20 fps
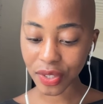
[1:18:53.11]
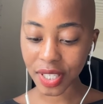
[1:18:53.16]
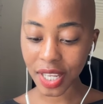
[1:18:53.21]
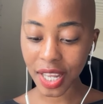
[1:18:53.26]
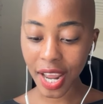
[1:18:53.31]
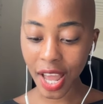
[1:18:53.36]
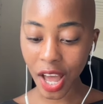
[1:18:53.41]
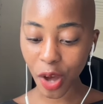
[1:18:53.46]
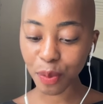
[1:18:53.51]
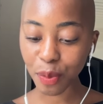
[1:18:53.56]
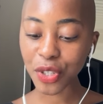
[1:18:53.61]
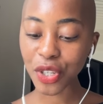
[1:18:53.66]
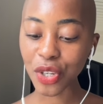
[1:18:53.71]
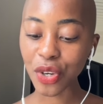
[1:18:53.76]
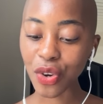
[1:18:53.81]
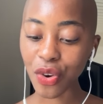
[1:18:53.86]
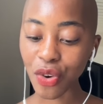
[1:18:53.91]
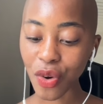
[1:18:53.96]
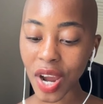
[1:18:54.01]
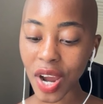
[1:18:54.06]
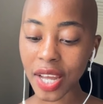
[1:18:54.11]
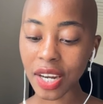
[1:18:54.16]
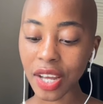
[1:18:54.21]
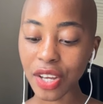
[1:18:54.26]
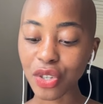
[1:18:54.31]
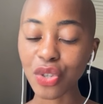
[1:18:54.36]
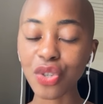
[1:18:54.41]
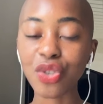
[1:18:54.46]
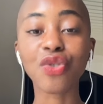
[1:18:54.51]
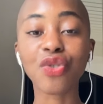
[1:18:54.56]
it helps you create a
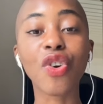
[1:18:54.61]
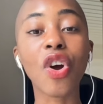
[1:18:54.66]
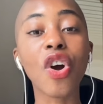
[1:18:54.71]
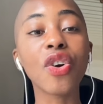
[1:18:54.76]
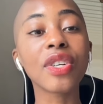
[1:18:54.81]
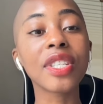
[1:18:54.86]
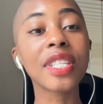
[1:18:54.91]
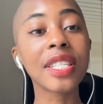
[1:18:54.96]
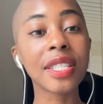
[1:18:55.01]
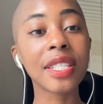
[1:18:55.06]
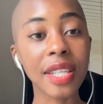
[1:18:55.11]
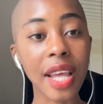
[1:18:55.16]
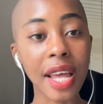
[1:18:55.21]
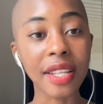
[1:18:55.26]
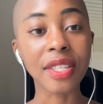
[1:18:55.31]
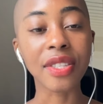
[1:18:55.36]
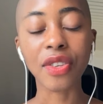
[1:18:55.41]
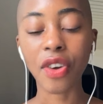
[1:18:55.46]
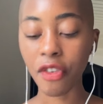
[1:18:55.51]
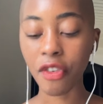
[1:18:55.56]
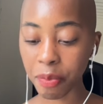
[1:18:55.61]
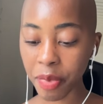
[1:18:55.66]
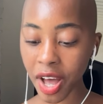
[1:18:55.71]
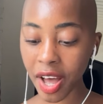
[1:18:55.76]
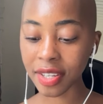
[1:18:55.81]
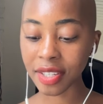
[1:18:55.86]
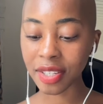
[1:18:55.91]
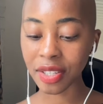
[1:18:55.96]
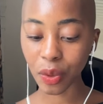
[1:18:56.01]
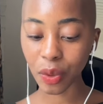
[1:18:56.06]
strong sense of
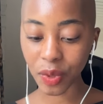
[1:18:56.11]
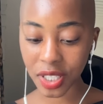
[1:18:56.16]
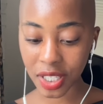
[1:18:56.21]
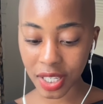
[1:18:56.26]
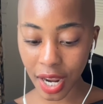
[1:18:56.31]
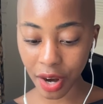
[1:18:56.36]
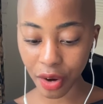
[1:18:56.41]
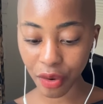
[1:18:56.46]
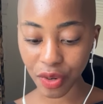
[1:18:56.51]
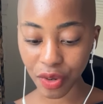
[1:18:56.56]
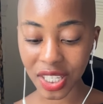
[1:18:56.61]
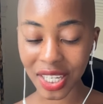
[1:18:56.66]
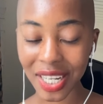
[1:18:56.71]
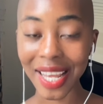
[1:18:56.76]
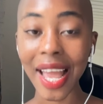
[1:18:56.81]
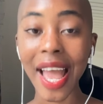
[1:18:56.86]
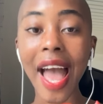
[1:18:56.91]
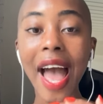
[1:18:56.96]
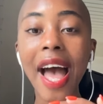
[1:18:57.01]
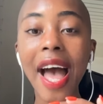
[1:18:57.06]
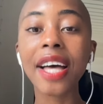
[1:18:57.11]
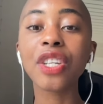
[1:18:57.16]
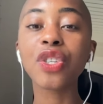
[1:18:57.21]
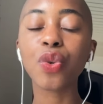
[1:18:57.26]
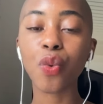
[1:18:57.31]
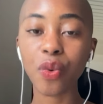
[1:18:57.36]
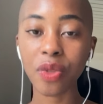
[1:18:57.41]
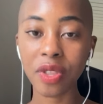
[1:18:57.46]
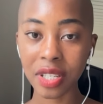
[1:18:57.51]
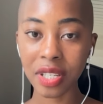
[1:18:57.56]
personal integrity and
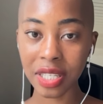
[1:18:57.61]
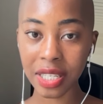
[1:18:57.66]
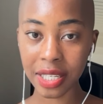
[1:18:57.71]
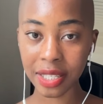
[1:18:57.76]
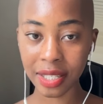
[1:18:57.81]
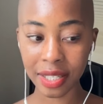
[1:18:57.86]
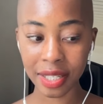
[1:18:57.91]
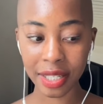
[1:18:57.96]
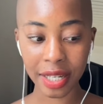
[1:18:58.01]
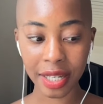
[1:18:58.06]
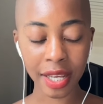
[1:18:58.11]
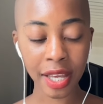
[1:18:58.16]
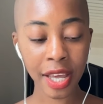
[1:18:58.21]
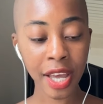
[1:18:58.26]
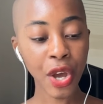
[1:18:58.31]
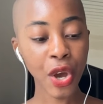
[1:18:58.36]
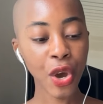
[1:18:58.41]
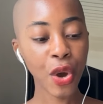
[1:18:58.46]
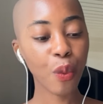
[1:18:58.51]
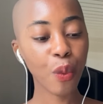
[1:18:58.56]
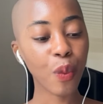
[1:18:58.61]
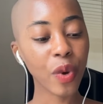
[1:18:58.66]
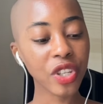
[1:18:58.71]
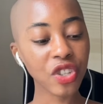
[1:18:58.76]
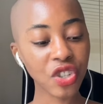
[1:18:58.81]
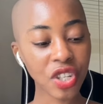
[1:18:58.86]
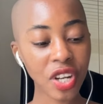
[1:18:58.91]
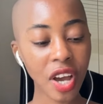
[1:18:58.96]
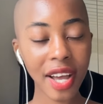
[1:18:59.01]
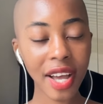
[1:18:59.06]
authenticity,
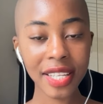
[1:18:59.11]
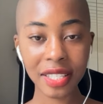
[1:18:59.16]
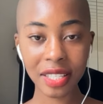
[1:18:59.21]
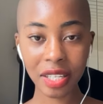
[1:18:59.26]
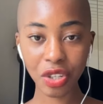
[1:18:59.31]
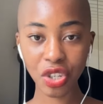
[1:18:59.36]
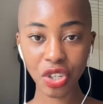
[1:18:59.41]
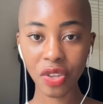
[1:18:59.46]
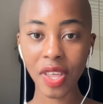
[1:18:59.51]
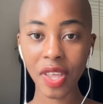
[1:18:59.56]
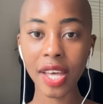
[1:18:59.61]
which ties into that